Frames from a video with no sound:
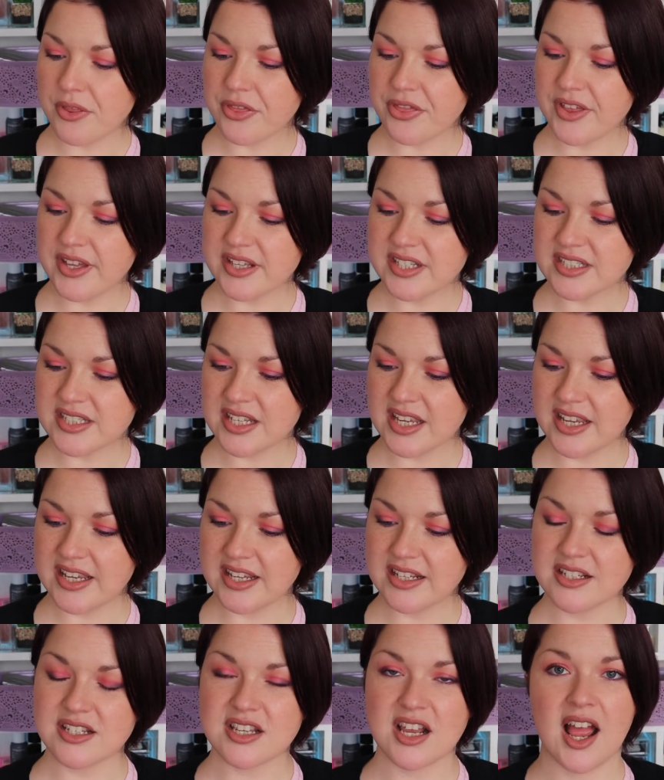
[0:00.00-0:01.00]
this
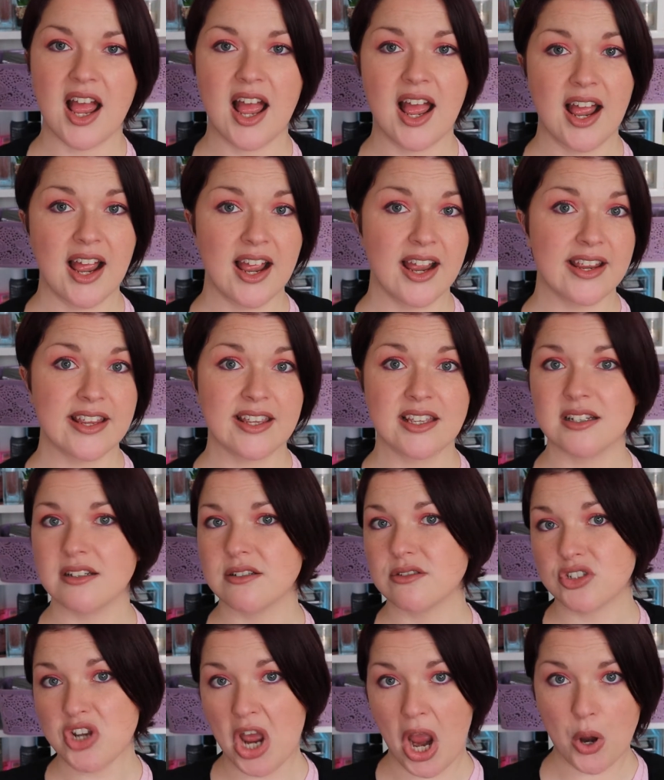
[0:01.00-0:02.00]
is a
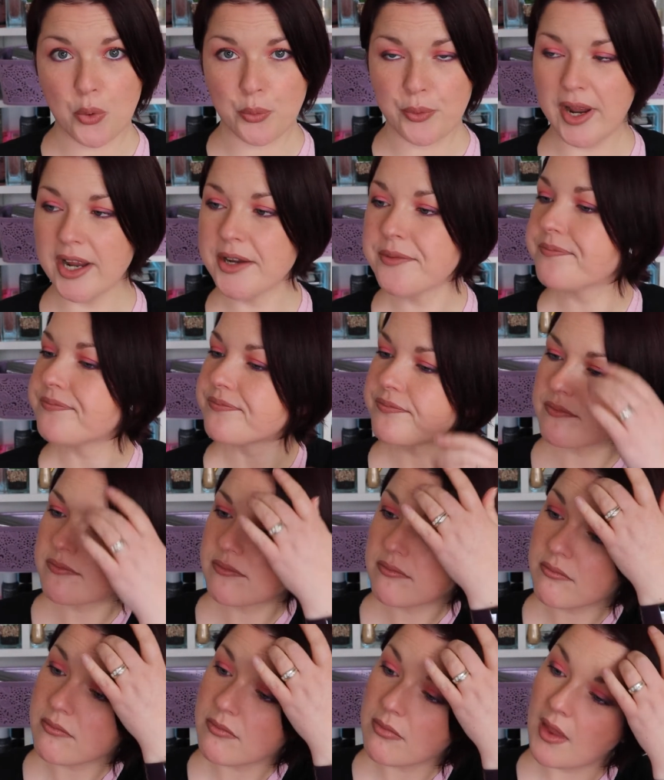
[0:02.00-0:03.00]
toner.
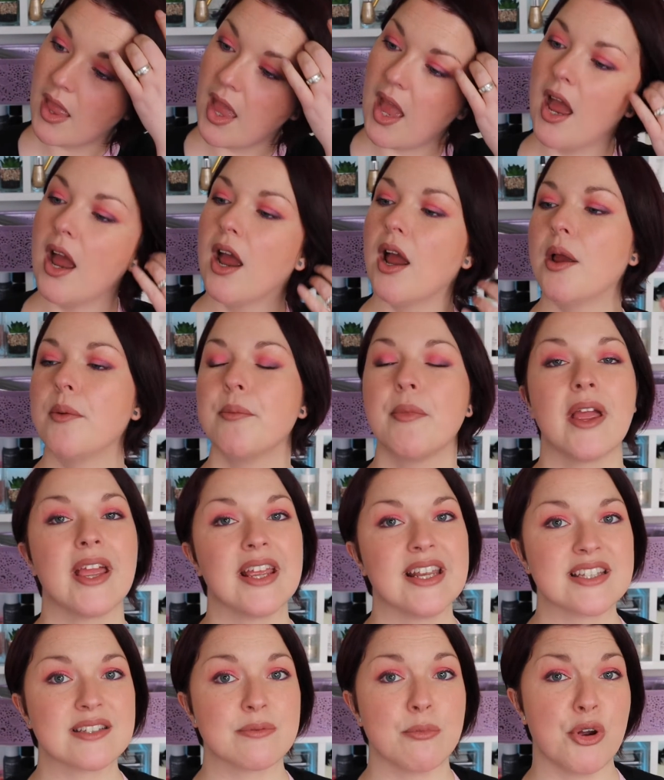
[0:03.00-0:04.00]

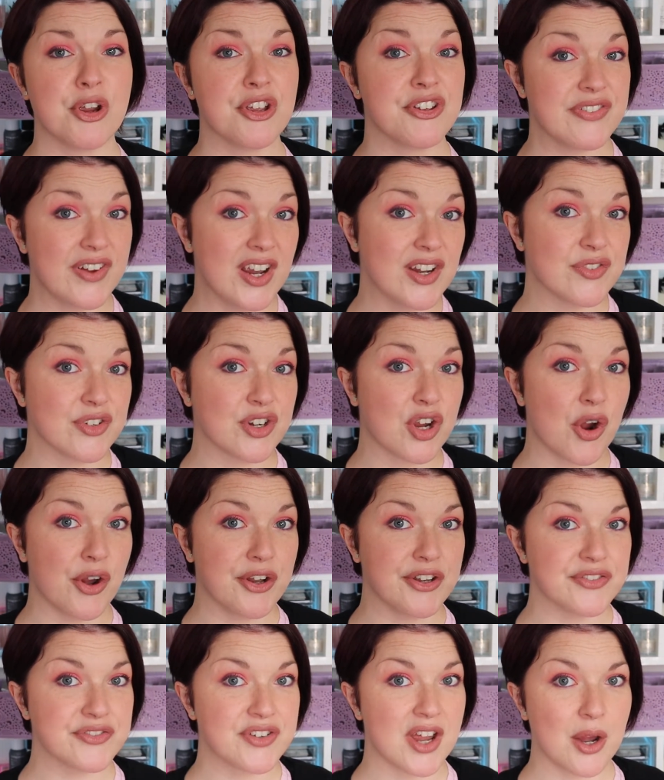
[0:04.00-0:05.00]
It's my favourite
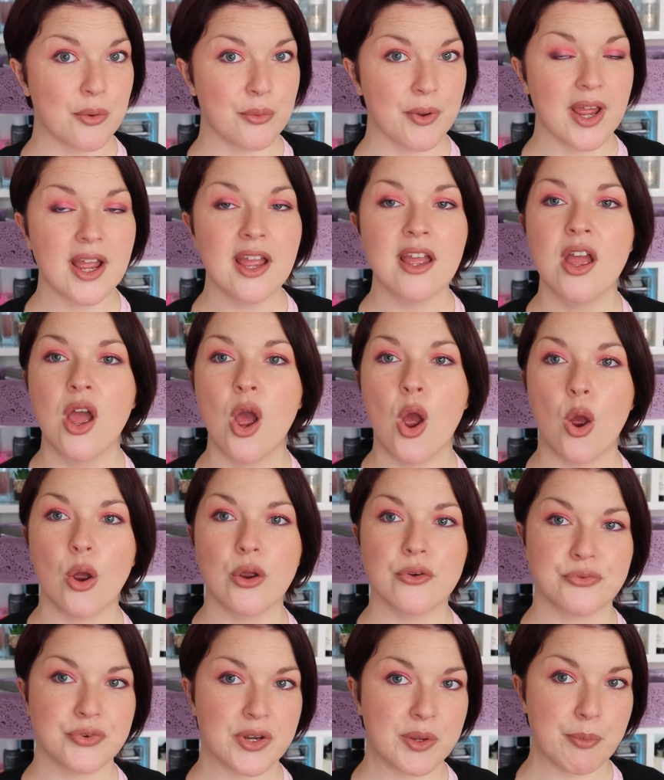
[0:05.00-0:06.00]
kind of toner.
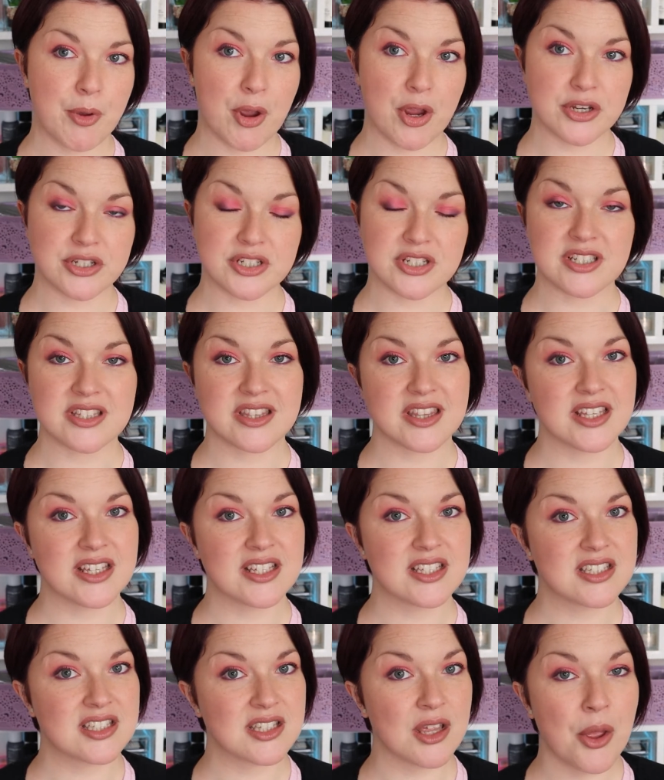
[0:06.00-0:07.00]
I've repurchased
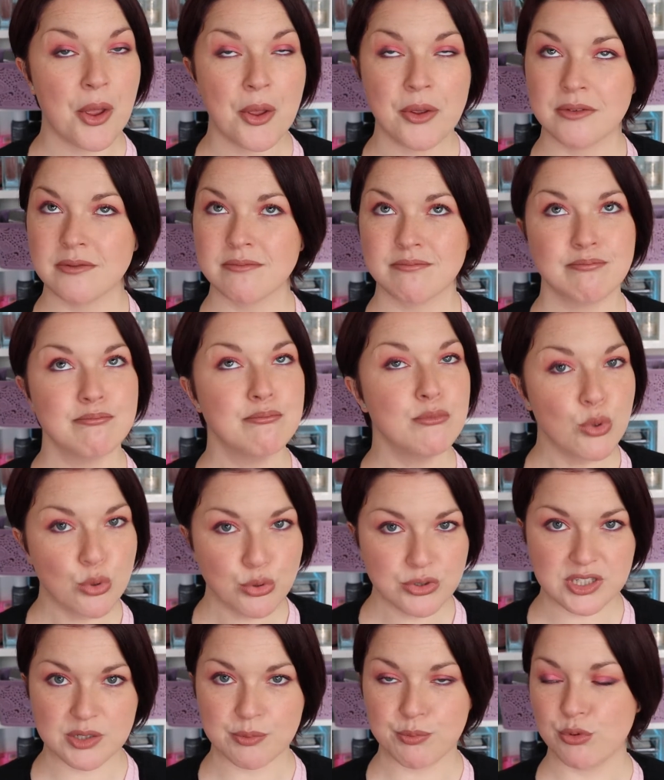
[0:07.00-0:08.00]
this
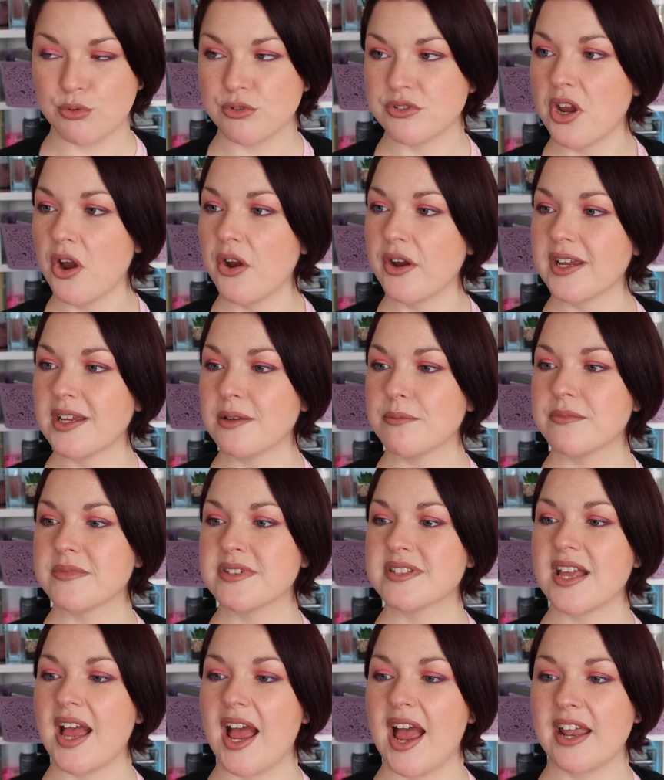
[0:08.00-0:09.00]
multiple
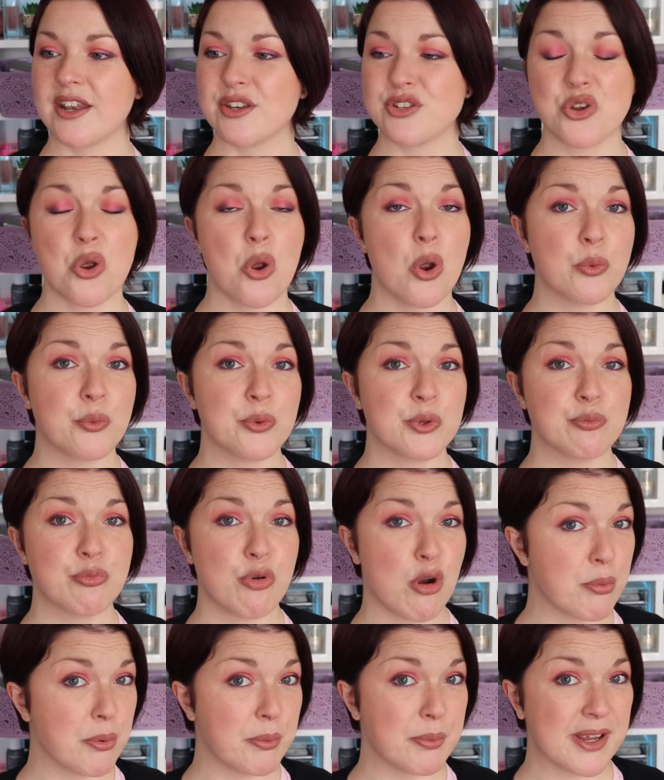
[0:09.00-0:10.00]
times and I will
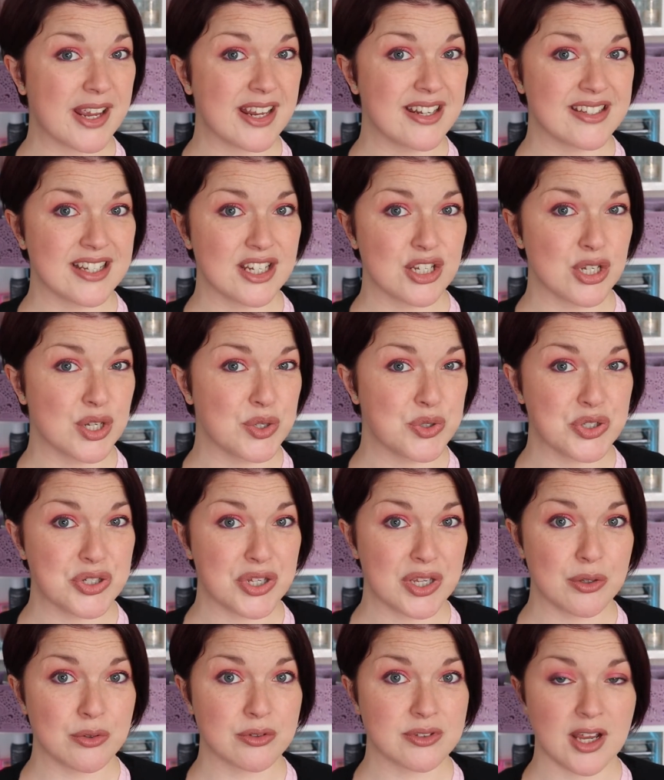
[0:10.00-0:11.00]
probably continue to
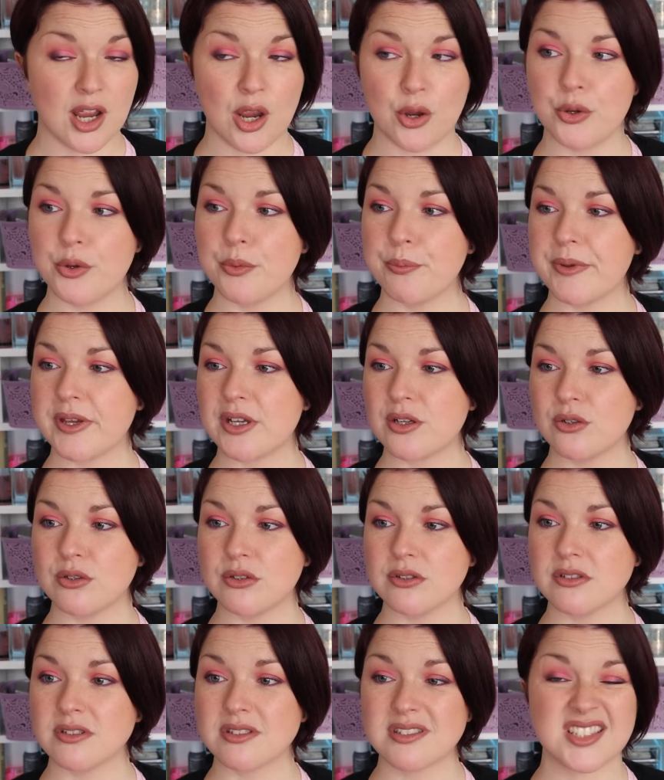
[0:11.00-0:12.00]
do so
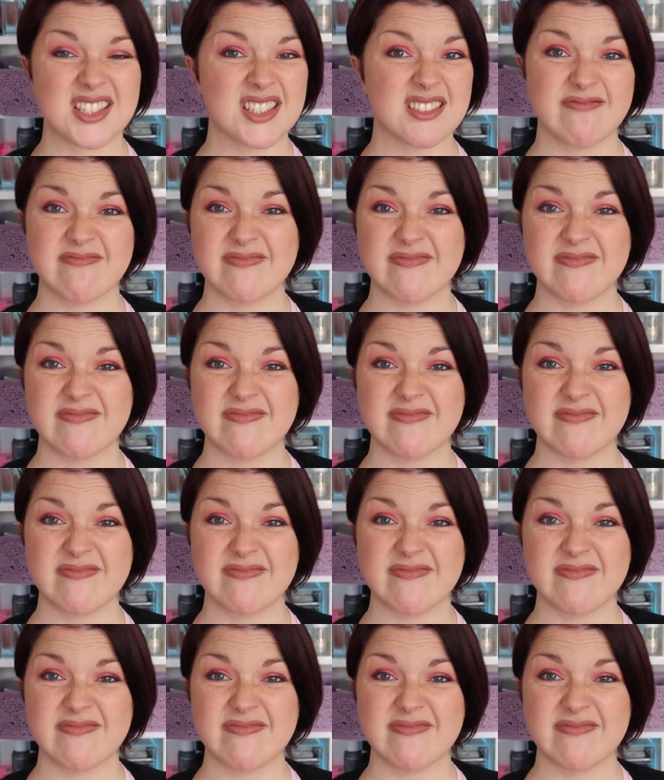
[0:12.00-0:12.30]
because